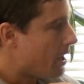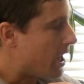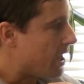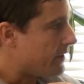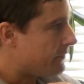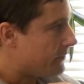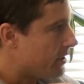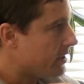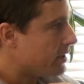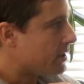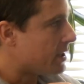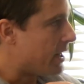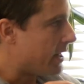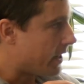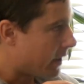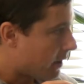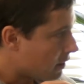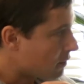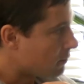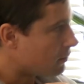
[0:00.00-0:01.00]
I think
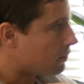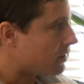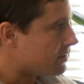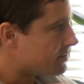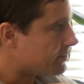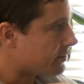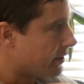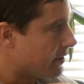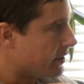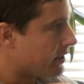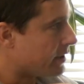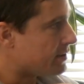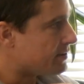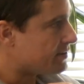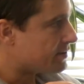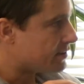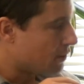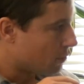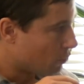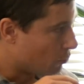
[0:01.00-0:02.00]
hierarchical clustering can
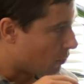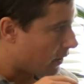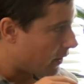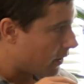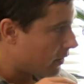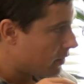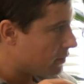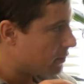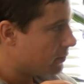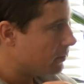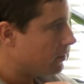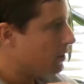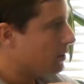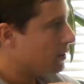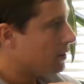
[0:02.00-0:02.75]
still work.